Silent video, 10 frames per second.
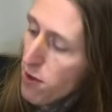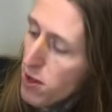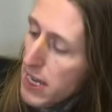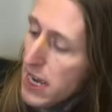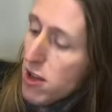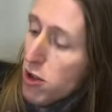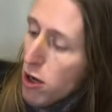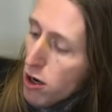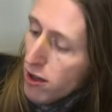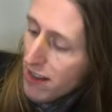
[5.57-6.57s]
6
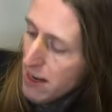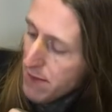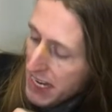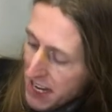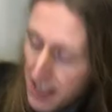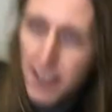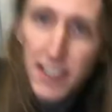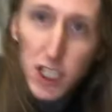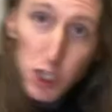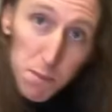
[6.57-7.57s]
Deluxe LimiKen
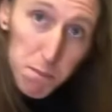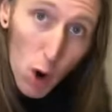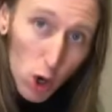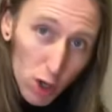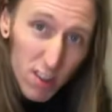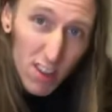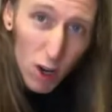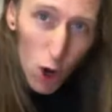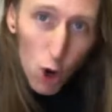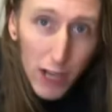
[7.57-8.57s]
Edition box.
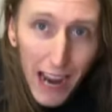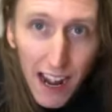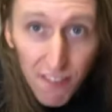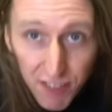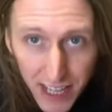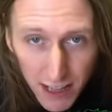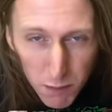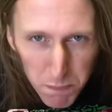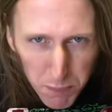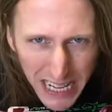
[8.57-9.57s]
Look at this
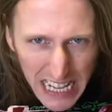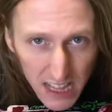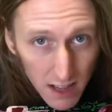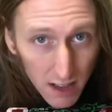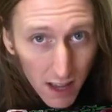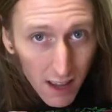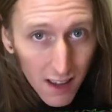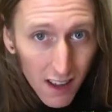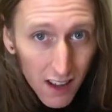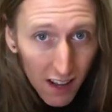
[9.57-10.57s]
beast.
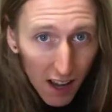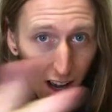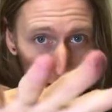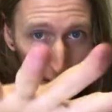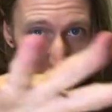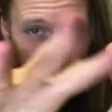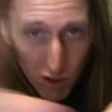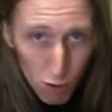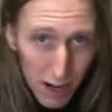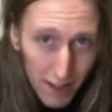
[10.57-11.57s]
I've been
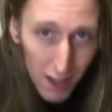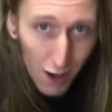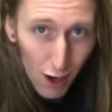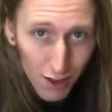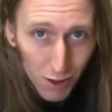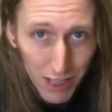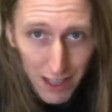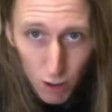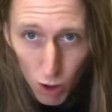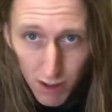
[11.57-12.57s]
stressing a lot to
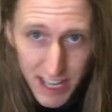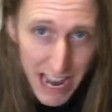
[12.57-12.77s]
get all the